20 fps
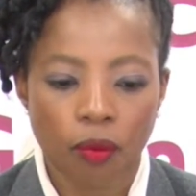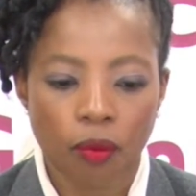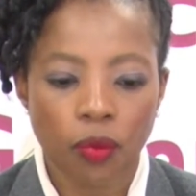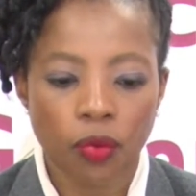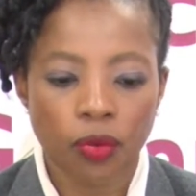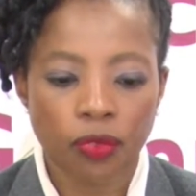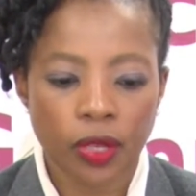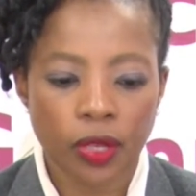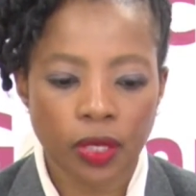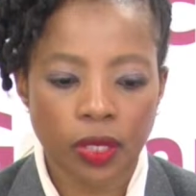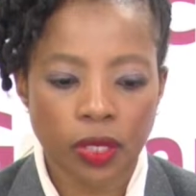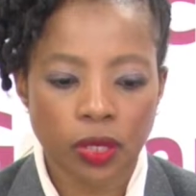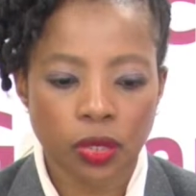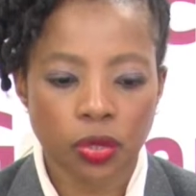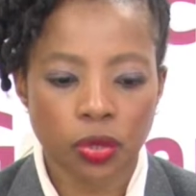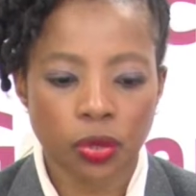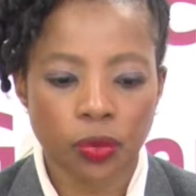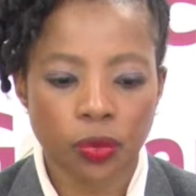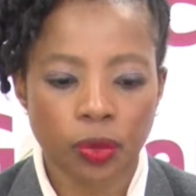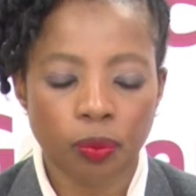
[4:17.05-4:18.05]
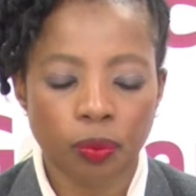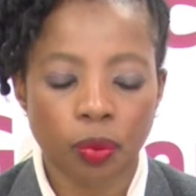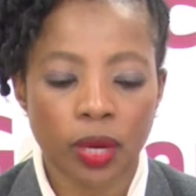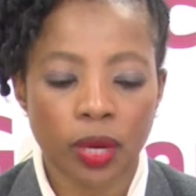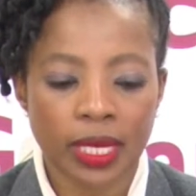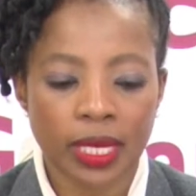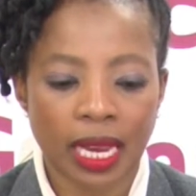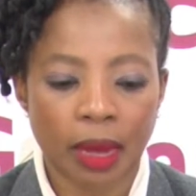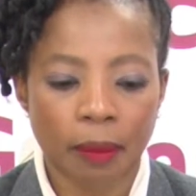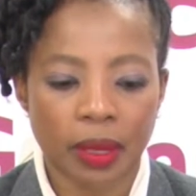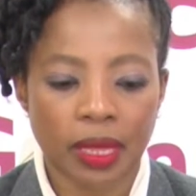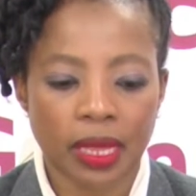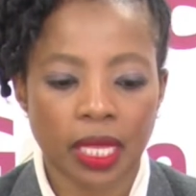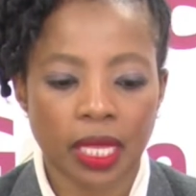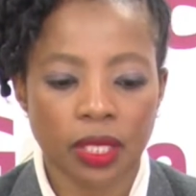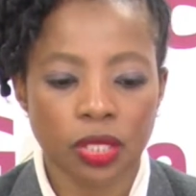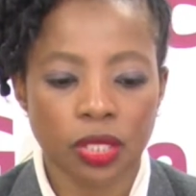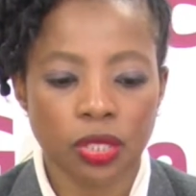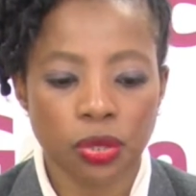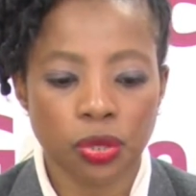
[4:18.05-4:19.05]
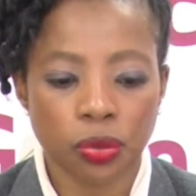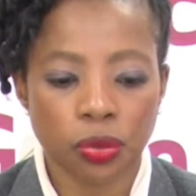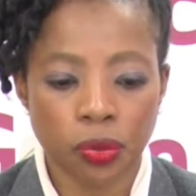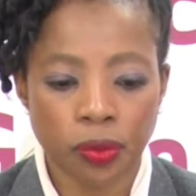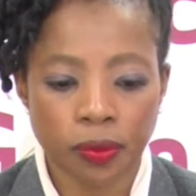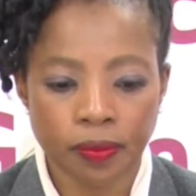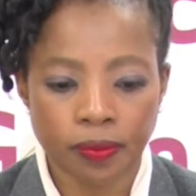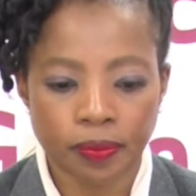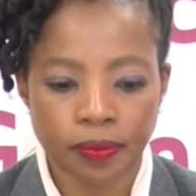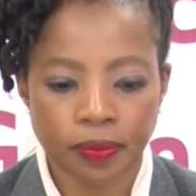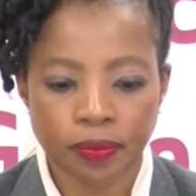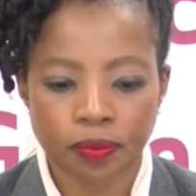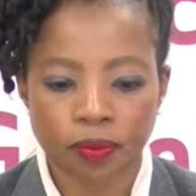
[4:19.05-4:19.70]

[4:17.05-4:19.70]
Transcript: Moving to report number 32,